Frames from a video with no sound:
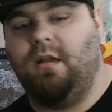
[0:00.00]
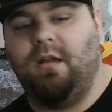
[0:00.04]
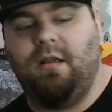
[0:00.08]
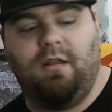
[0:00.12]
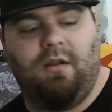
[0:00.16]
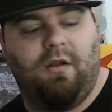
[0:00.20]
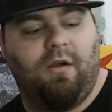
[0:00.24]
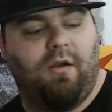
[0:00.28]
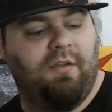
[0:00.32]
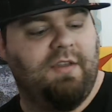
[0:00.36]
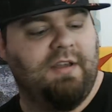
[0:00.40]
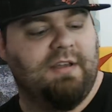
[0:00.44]

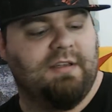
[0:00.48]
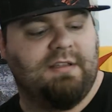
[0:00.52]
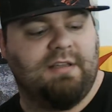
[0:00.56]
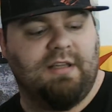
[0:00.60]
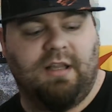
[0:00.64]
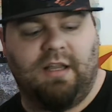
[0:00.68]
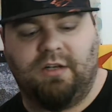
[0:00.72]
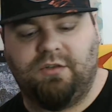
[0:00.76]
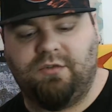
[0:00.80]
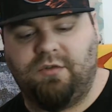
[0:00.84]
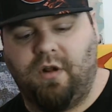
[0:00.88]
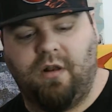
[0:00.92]
all this
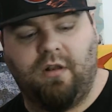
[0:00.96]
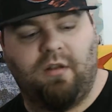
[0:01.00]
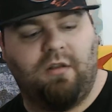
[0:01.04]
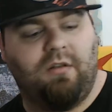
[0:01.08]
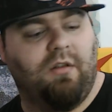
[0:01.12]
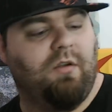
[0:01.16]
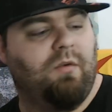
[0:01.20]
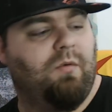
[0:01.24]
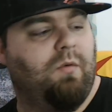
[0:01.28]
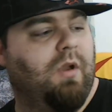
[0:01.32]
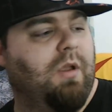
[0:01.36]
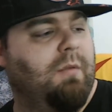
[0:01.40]
electronic
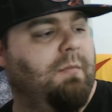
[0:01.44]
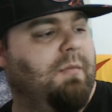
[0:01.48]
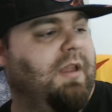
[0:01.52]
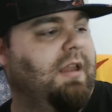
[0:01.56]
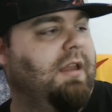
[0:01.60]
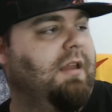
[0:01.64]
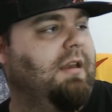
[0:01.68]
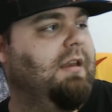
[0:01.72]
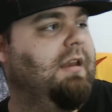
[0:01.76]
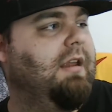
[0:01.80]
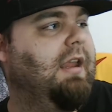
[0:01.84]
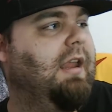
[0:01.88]

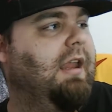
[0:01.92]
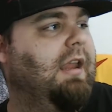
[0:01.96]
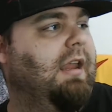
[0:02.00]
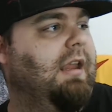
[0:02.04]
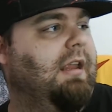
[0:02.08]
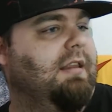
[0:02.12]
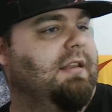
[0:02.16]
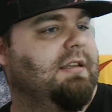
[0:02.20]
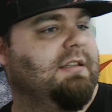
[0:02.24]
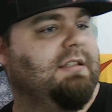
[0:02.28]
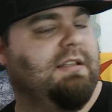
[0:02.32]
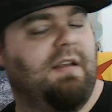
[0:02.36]
equipment
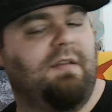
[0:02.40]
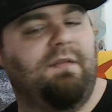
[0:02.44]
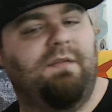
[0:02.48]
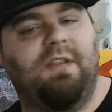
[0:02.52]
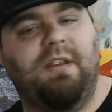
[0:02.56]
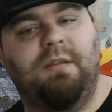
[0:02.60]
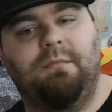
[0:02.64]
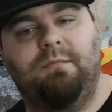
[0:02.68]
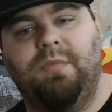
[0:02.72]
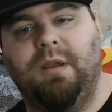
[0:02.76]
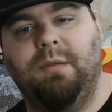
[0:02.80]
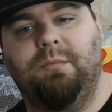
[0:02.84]
and the stuff
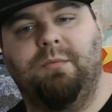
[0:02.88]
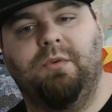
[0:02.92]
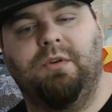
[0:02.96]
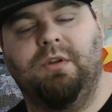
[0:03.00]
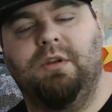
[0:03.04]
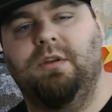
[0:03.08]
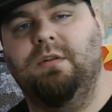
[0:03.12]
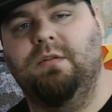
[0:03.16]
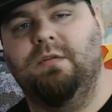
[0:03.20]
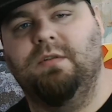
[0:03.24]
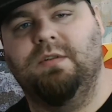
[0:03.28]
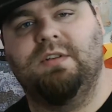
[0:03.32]
that people
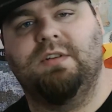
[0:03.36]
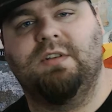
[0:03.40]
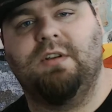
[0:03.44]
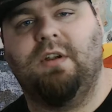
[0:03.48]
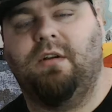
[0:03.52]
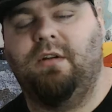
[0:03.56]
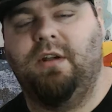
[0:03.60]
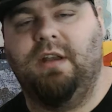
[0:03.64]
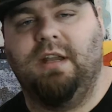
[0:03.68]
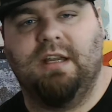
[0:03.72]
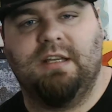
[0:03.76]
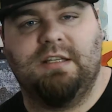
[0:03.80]
use. It's
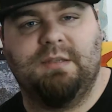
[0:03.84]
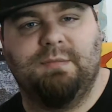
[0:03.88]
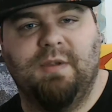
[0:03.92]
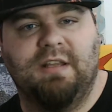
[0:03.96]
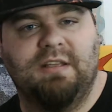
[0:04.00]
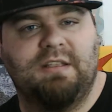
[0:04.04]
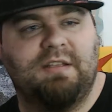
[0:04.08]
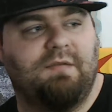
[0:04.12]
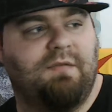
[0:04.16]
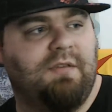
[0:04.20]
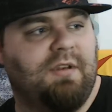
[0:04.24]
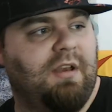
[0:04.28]
already
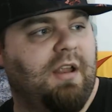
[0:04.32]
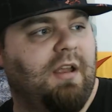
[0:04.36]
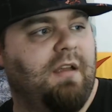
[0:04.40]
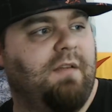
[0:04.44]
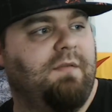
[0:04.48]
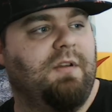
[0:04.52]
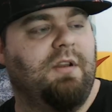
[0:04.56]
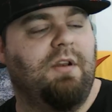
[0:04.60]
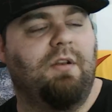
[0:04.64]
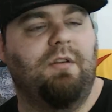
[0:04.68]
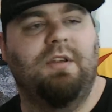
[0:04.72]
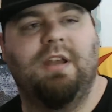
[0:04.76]
expensive
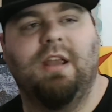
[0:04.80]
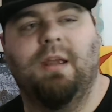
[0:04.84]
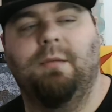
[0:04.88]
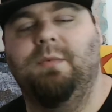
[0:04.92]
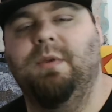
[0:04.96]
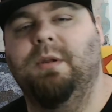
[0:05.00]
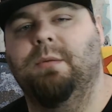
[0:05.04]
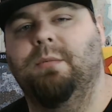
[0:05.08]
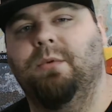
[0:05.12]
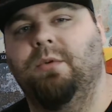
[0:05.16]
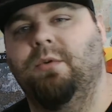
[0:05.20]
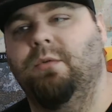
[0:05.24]
enough. You know, you got
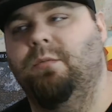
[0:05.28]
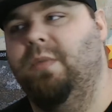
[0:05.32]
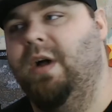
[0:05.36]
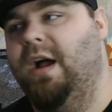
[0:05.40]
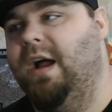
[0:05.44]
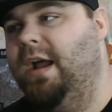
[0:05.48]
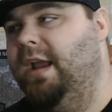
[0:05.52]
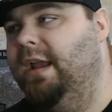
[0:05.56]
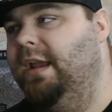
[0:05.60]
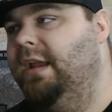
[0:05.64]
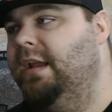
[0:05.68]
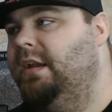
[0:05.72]
people who
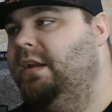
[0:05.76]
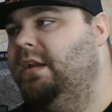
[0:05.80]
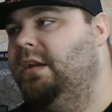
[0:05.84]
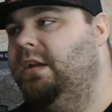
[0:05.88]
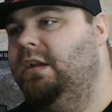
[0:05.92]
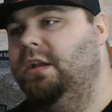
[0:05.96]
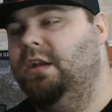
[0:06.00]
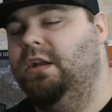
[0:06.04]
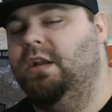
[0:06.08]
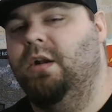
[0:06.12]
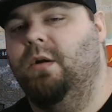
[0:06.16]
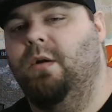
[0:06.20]
buy
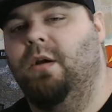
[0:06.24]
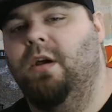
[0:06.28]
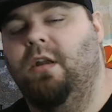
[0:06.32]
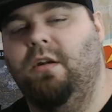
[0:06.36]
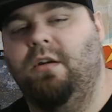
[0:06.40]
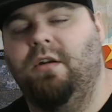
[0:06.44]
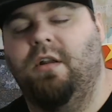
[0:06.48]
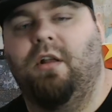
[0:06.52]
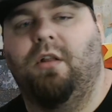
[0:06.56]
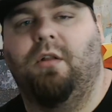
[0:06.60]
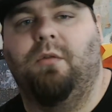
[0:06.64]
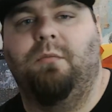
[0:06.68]

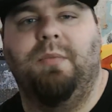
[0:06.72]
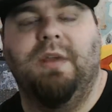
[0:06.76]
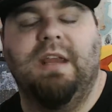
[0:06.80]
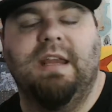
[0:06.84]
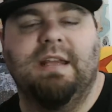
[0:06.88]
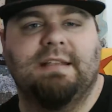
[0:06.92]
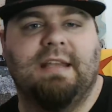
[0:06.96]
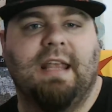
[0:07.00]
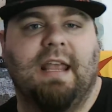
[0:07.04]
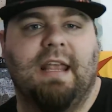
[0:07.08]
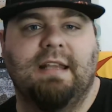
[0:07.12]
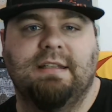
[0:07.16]
$100
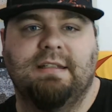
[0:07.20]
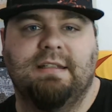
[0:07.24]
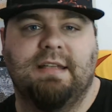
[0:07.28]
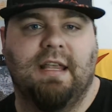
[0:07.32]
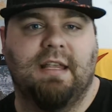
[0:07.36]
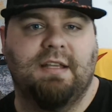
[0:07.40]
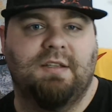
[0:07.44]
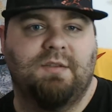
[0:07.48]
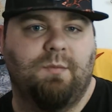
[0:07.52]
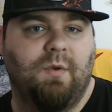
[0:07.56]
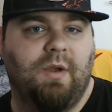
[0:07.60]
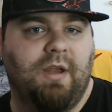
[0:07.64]
Beats
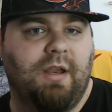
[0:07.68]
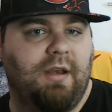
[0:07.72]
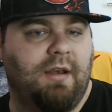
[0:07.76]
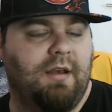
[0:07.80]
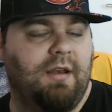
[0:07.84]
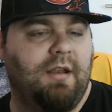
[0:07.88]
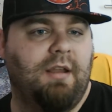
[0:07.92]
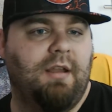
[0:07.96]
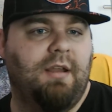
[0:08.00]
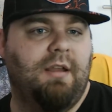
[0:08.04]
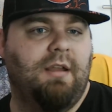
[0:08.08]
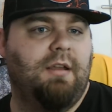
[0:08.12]
headsets when
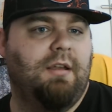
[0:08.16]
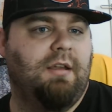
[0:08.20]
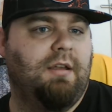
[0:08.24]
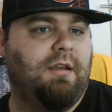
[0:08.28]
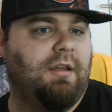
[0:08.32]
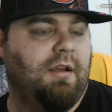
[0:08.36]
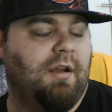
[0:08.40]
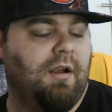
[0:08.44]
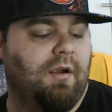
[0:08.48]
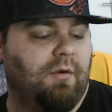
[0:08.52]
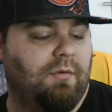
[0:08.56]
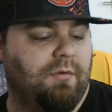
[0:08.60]

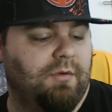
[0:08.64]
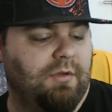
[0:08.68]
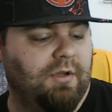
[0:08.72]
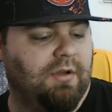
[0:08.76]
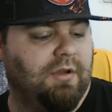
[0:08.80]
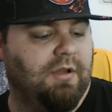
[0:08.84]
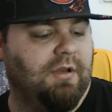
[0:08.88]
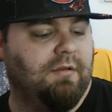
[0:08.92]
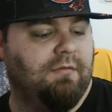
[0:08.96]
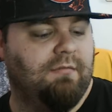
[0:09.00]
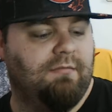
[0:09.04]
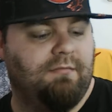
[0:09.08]
you
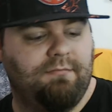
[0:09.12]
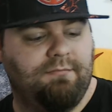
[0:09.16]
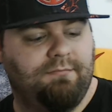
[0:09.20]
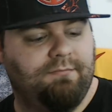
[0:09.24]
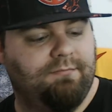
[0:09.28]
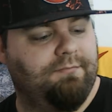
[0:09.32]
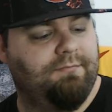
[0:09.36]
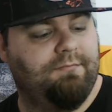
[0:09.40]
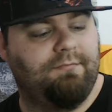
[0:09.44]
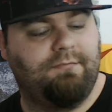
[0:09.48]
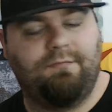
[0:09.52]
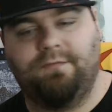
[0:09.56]
can
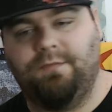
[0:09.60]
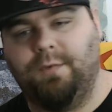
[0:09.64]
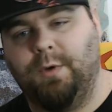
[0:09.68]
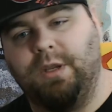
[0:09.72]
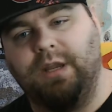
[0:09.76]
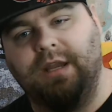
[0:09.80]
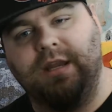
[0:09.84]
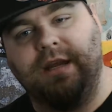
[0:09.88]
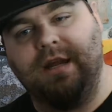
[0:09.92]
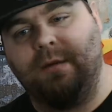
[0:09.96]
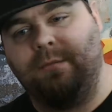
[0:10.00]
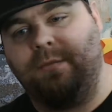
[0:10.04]

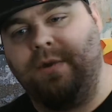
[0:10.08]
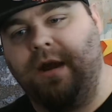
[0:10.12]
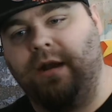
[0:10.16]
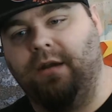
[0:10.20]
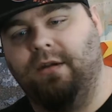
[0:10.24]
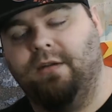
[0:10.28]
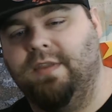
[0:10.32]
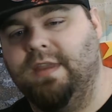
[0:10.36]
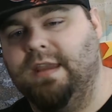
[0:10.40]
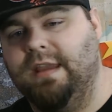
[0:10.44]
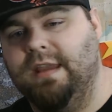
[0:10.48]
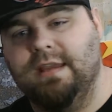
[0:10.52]
freaking get a pair
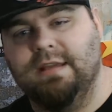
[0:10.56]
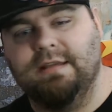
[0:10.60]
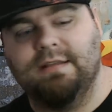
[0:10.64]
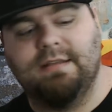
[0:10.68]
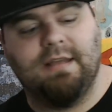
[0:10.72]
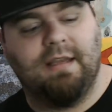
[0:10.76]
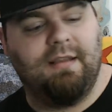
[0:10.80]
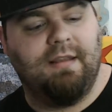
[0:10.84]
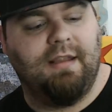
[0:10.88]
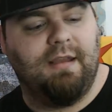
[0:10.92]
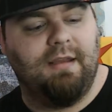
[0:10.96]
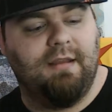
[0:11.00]
of these,
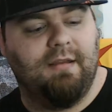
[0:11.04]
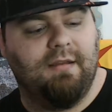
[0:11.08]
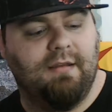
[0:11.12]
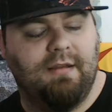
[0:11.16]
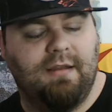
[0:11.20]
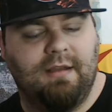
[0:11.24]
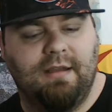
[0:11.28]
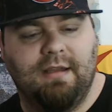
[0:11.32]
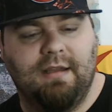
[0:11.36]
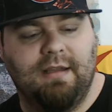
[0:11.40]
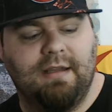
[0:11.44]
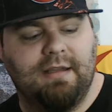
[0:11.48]
and
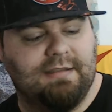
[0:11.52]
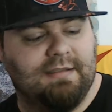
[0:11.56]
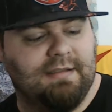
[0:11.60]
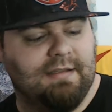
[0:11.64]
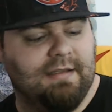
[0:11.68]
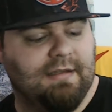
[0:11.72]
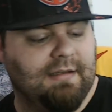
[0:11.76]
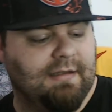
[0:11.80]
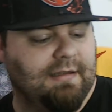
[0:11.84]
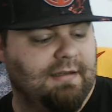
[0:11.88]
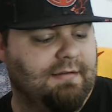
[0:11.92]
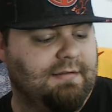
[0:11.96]
it's
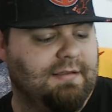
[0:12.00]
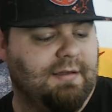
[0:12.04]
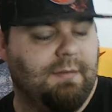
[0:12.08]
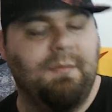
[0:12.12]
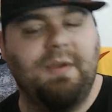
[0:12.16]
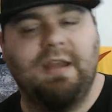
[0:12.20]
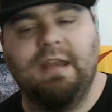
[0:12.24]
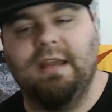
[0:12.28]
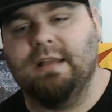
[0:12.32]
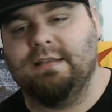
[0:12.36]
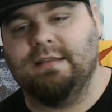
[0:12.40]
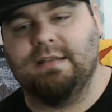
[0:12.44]
to
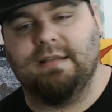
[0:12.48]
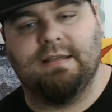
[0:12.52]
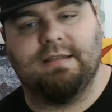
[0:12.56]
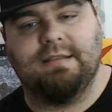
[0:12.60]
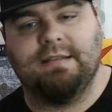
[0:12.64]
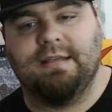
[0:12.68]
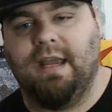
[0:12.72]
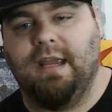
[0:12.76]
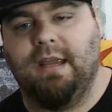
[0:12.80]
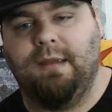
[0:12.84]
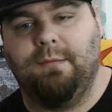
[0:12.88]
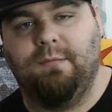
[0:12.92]
me it's the
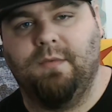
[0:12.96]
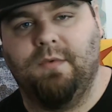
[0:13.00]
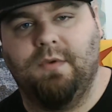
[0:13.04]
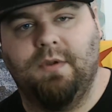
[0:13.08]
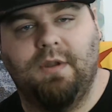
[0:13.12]
same.